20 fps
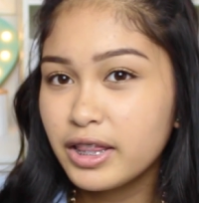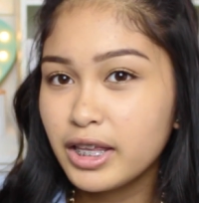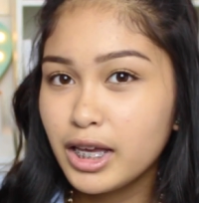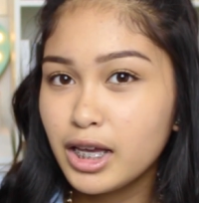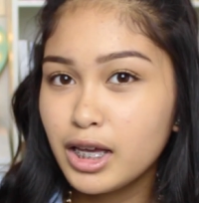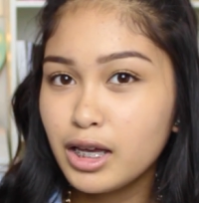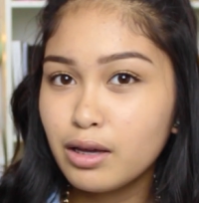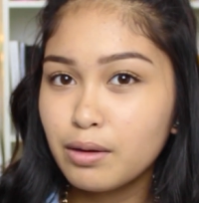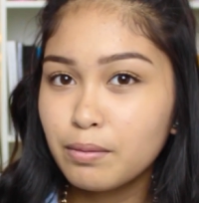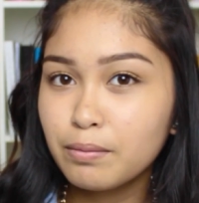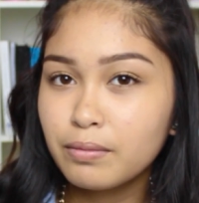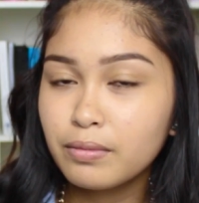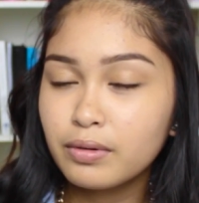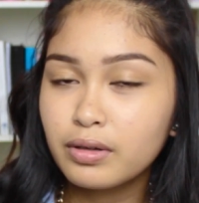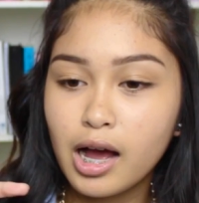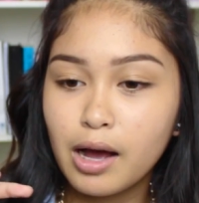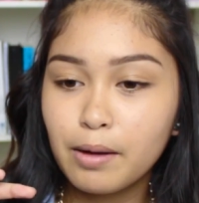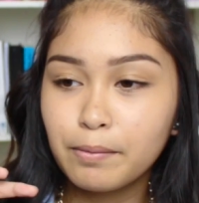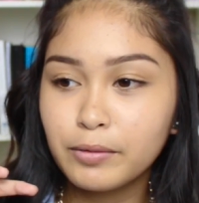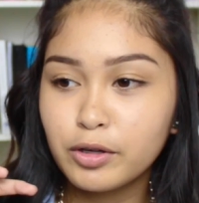theme,
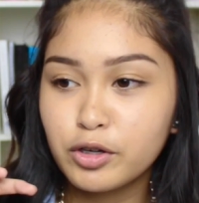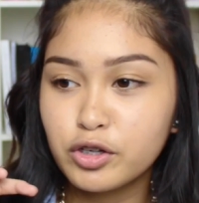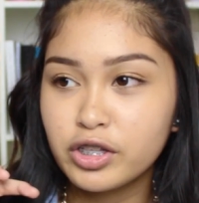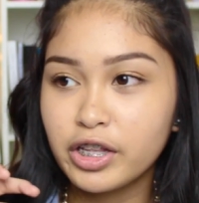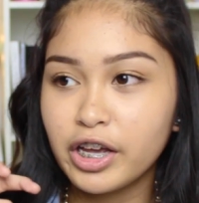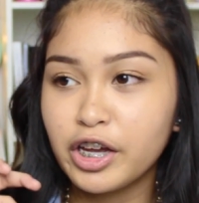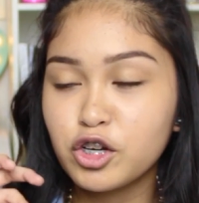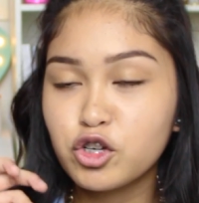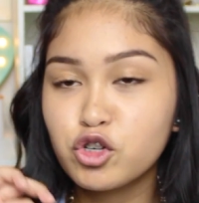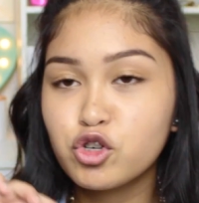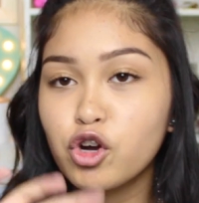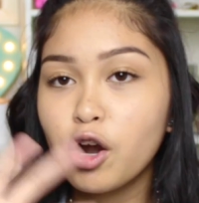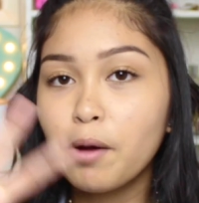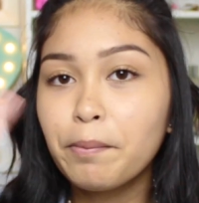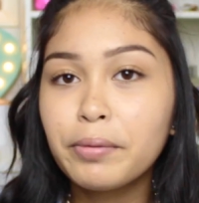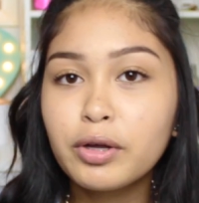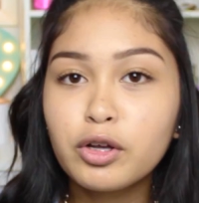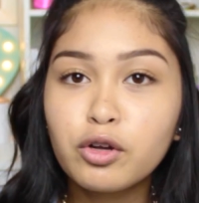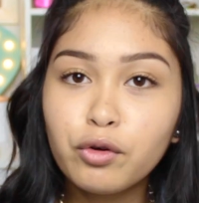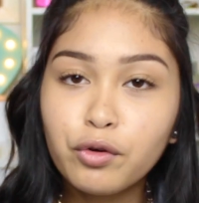there's like
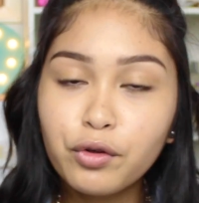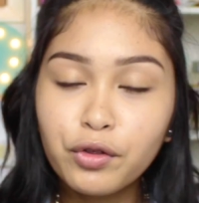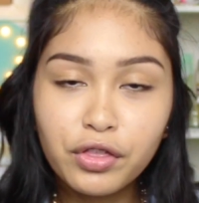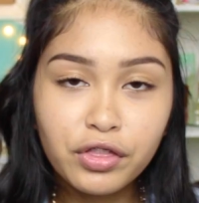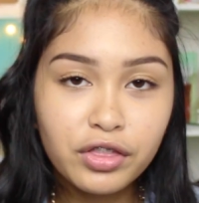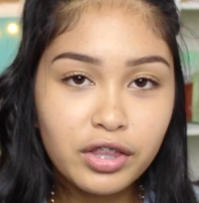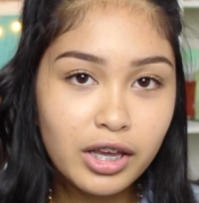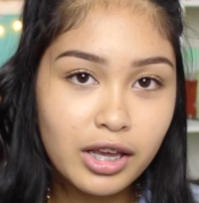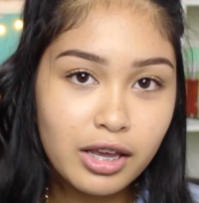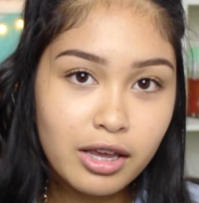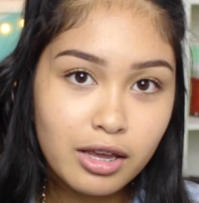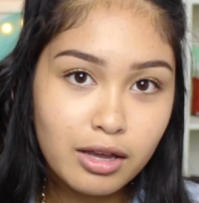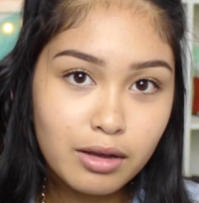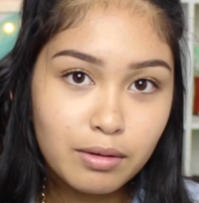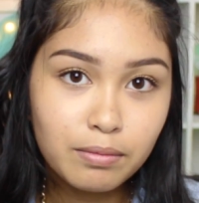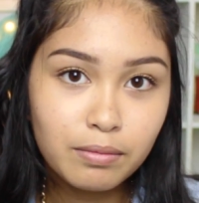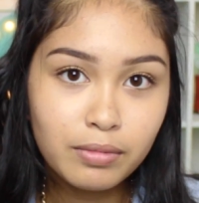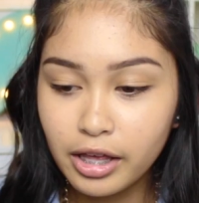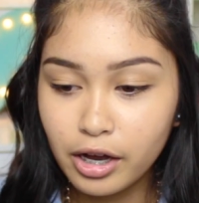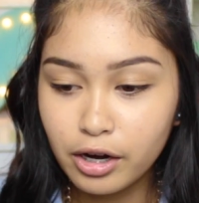tropical
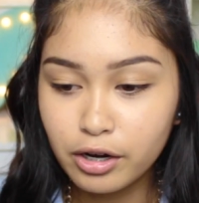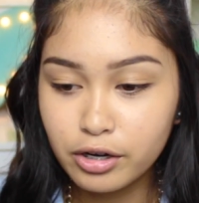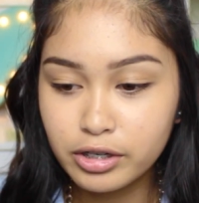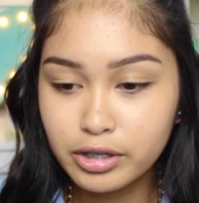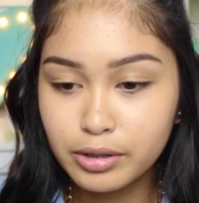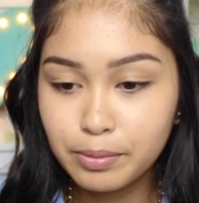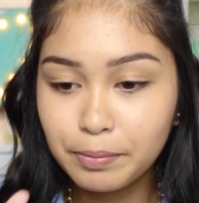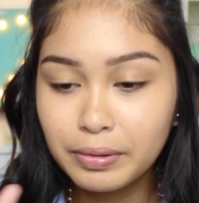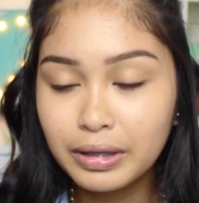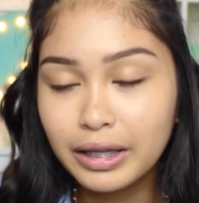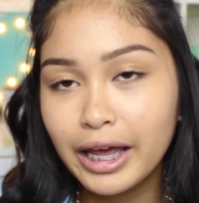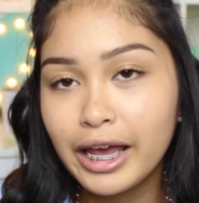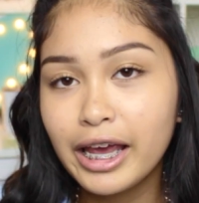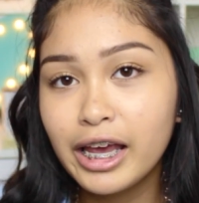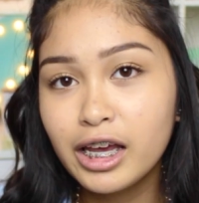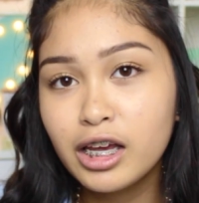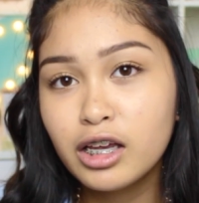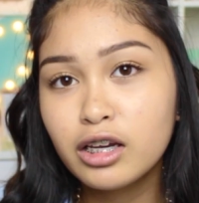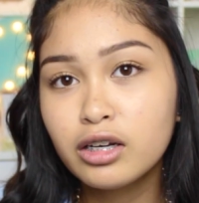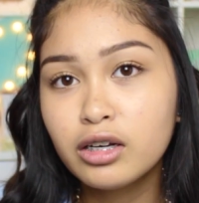theme, there's
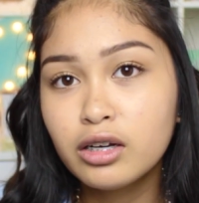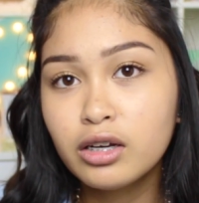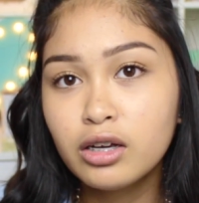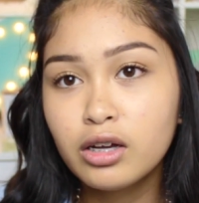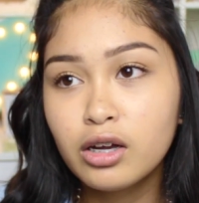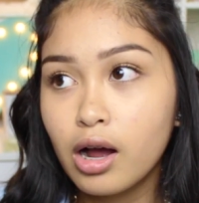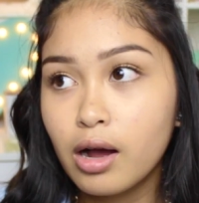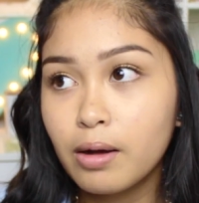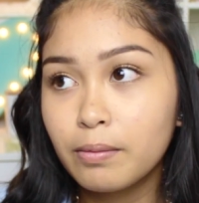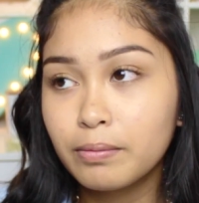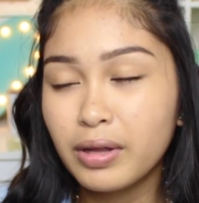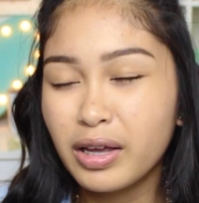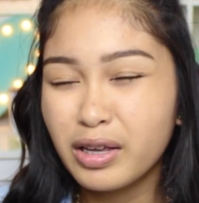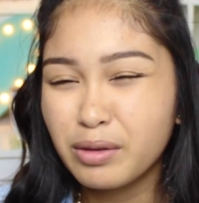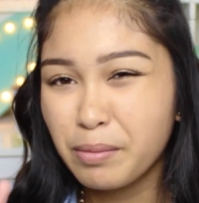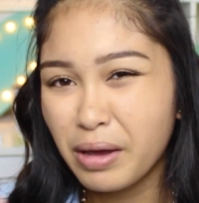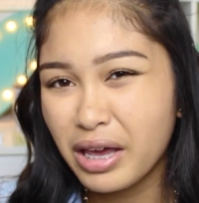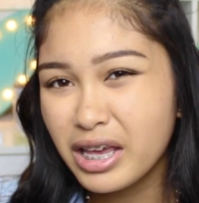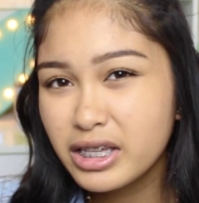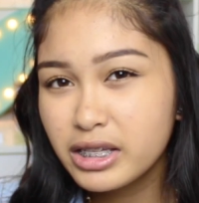plain, like
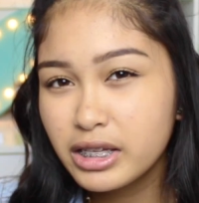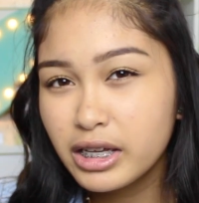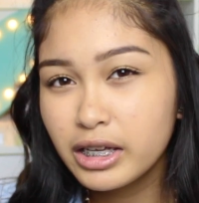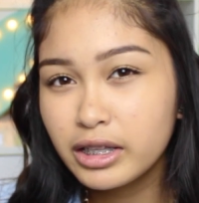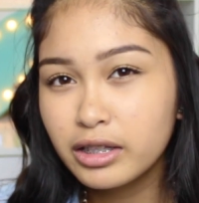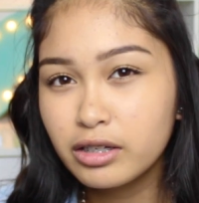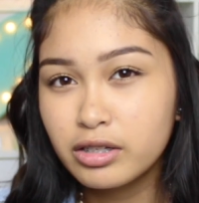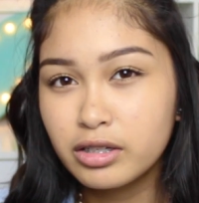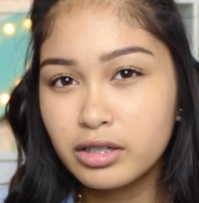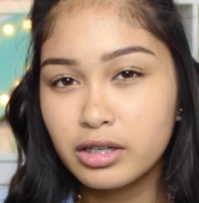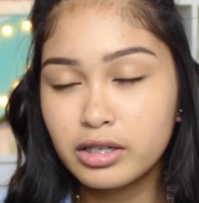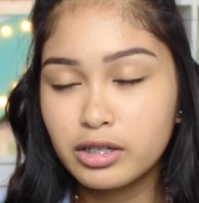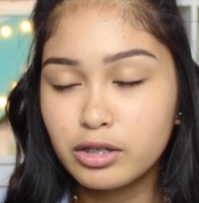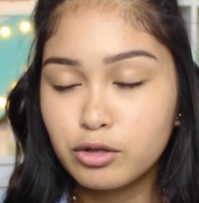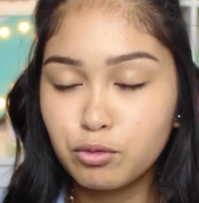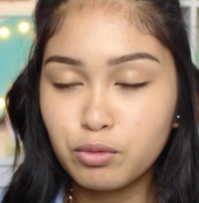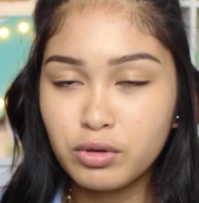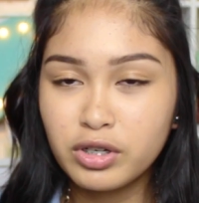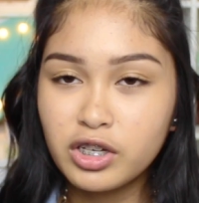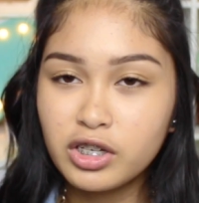basic,
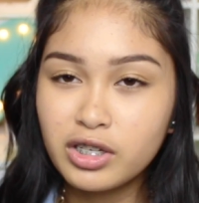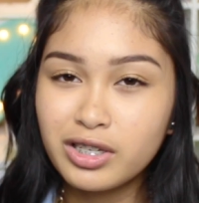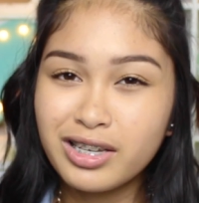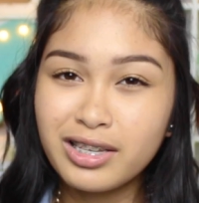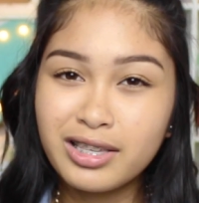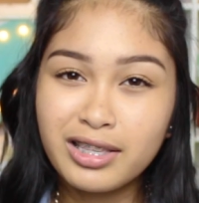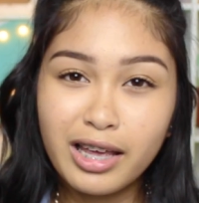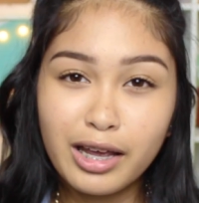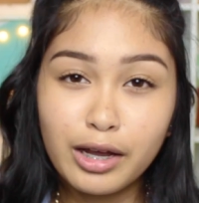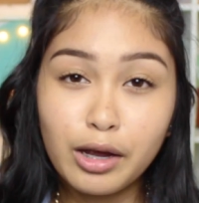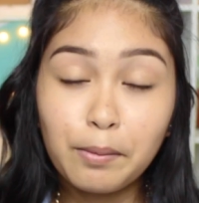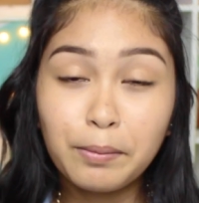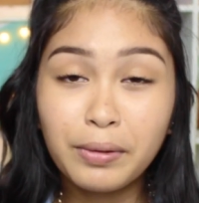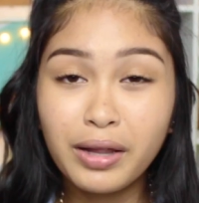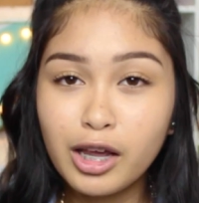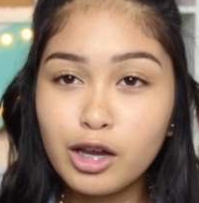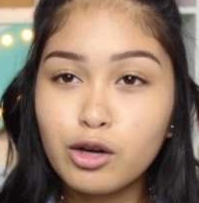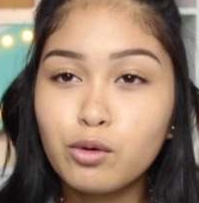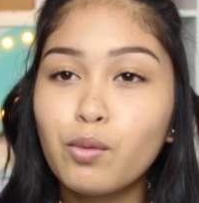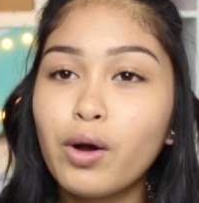which is just like
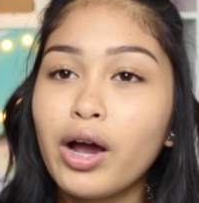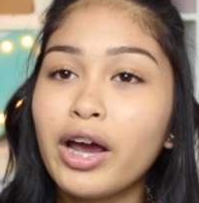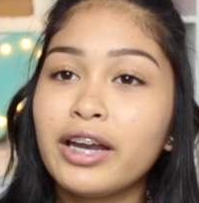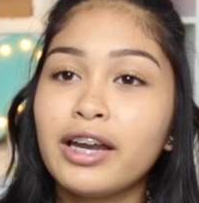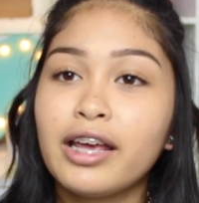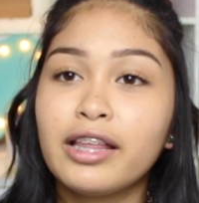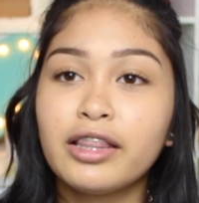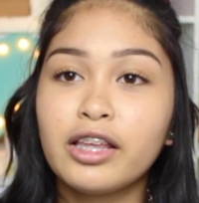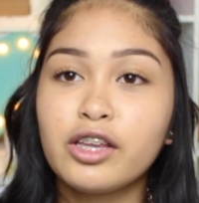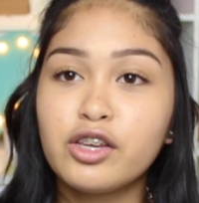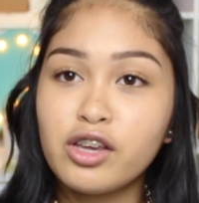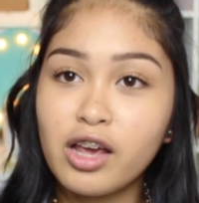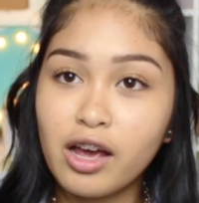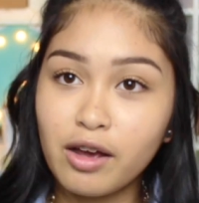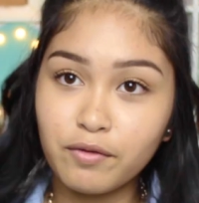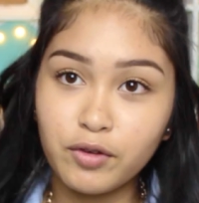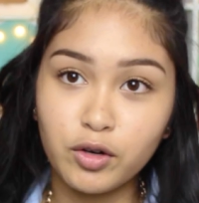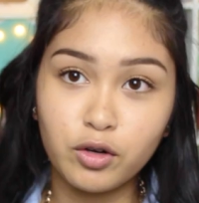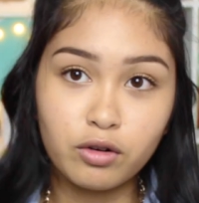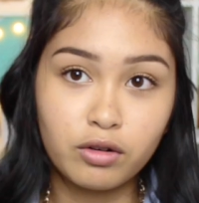plain white, and then you
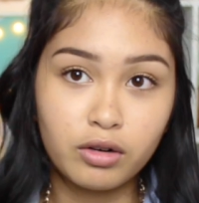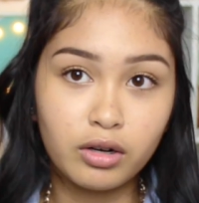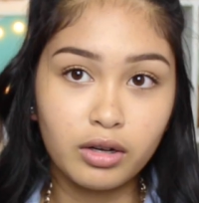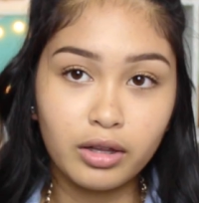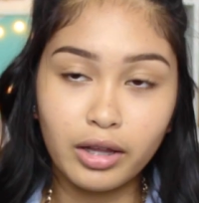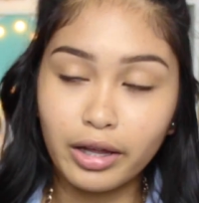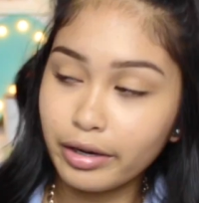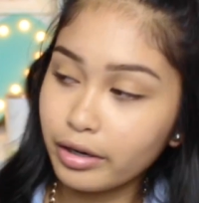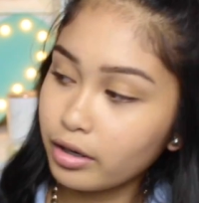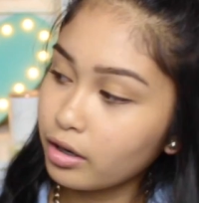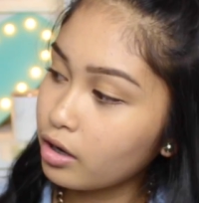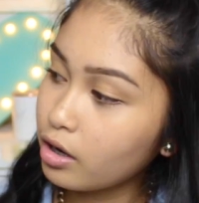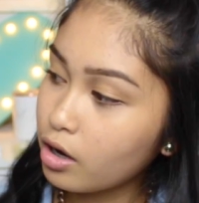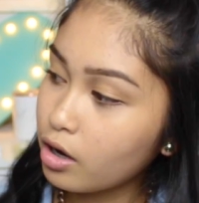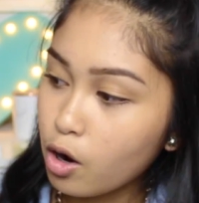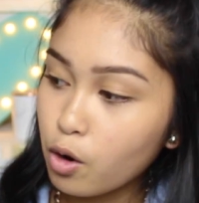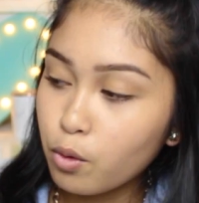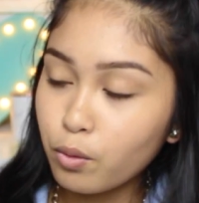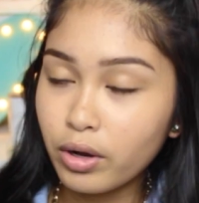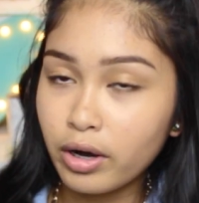have your like
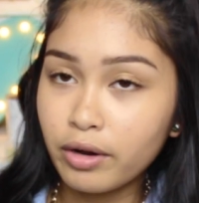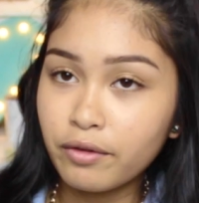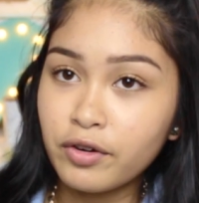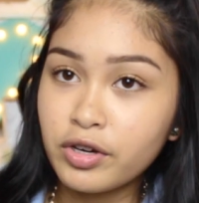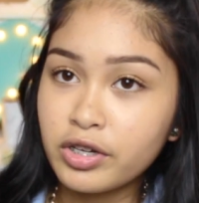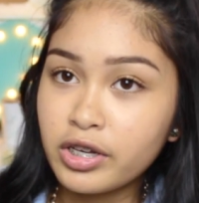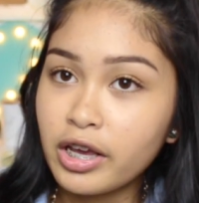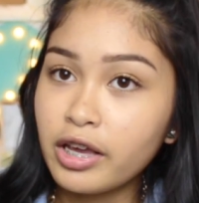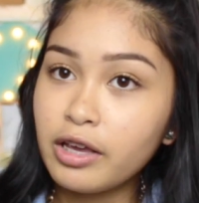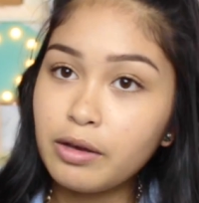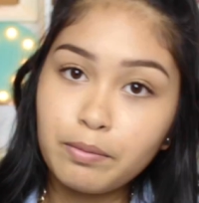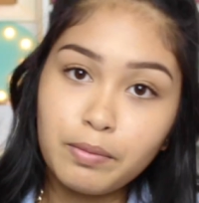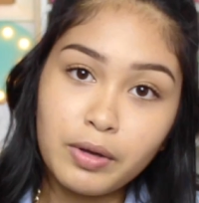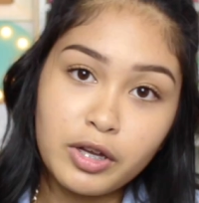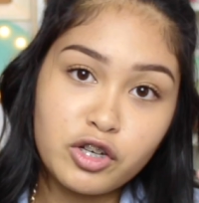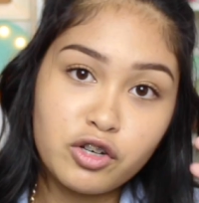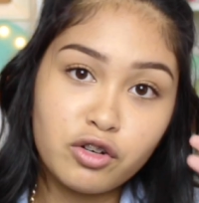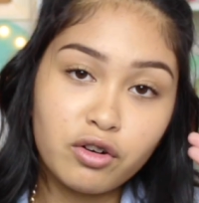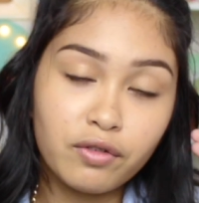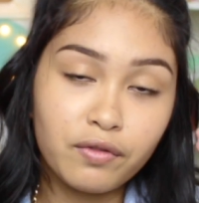whatever you're taking a
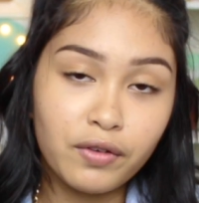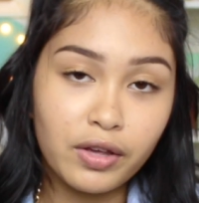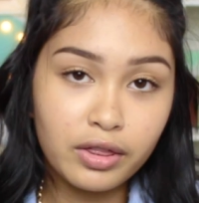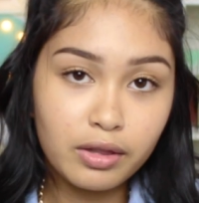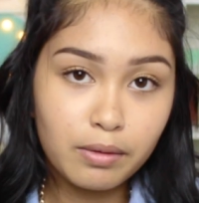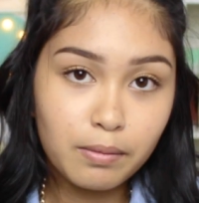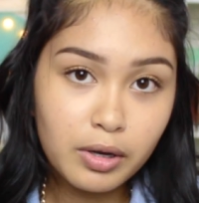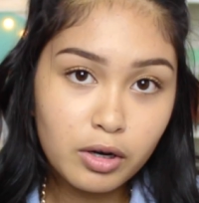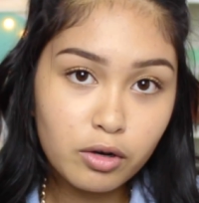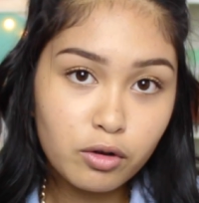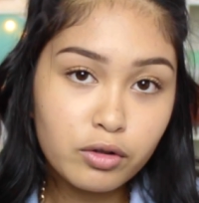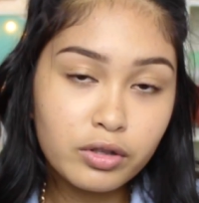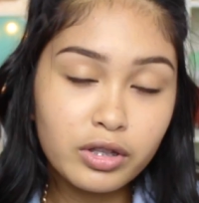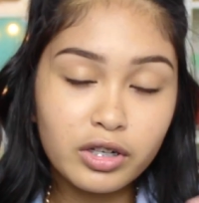picture of in the middle.